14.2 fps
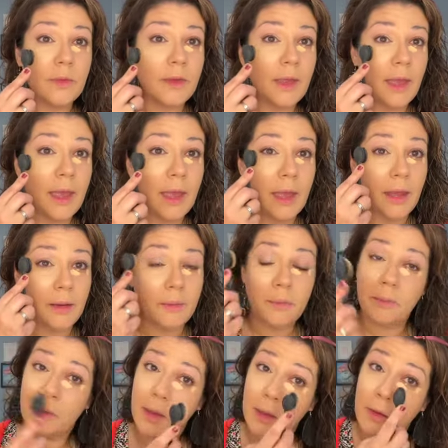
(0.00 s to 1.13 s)
And
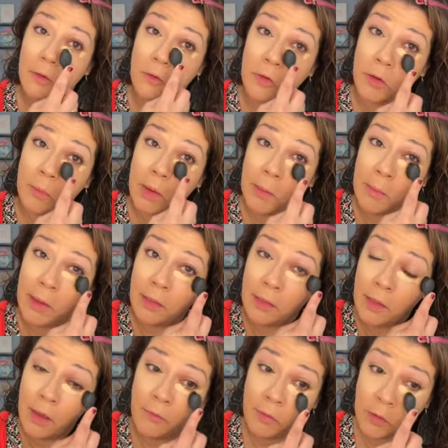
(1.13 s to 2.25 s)
she made me
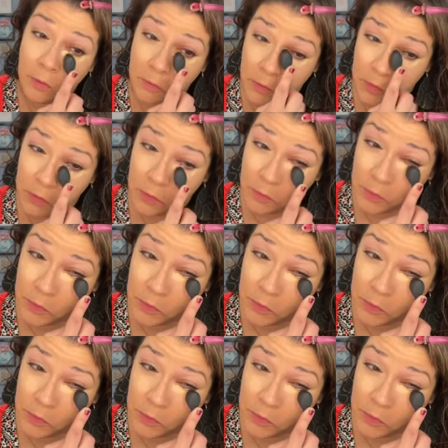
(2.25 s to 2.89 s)
love YouTube.